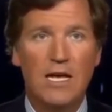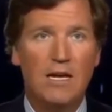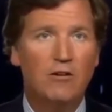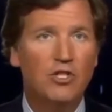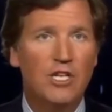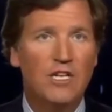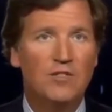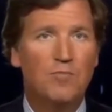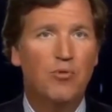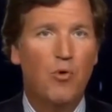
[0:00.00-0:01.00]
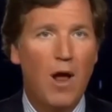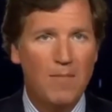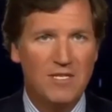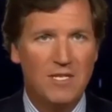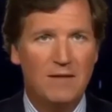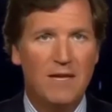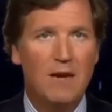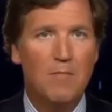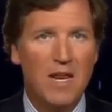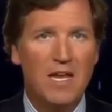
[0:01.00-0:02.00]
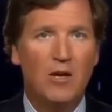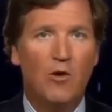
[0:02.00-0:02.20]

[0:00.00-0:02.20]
Here she is promising that admitting